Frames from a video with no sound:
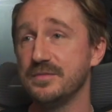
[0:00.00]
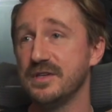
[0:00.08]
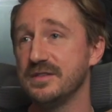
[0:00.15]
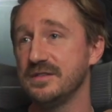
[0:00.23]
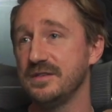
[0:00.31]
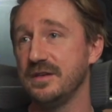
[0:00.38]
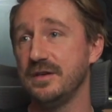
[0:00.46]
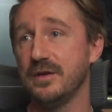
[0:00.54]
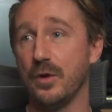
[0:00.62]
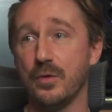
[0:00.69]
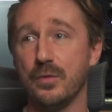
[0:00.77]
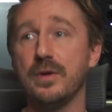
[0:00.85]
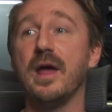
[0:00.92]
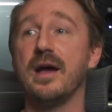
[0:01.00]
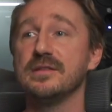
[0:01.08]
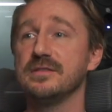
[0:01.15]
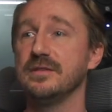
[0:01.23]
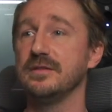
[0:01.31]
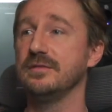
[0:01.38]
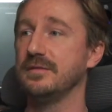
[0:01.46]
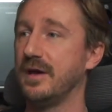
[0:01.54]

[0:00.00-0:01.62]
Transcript: Jesse Owen Aston.